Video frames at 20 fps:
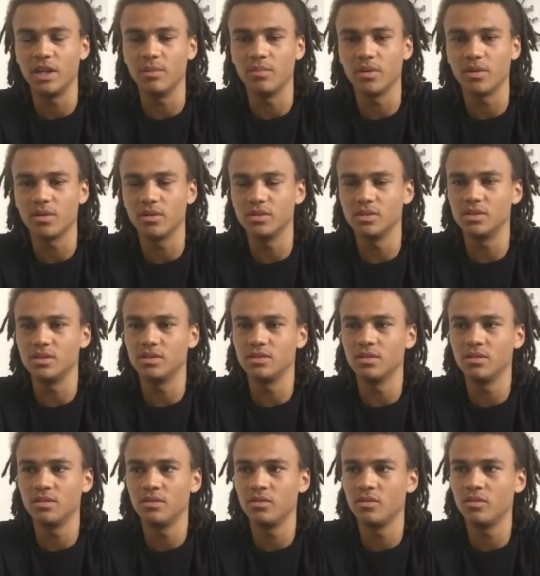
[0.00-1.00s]
because,
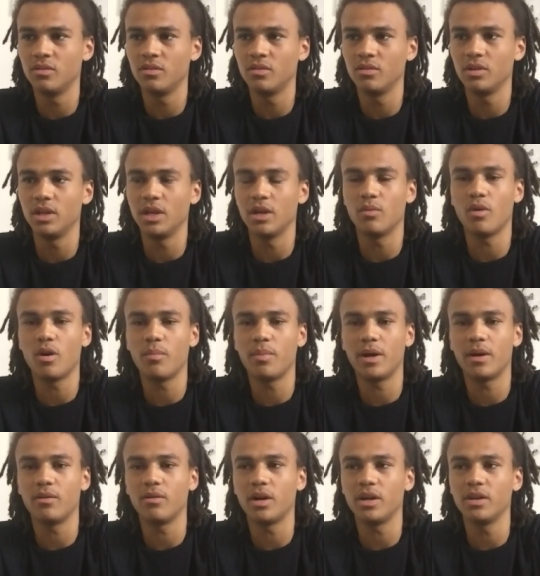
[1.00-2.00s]
yeah, what
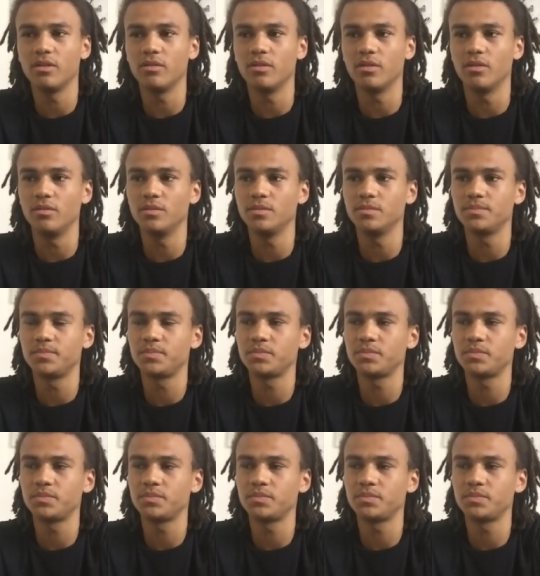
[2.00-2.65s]
about, I don't know,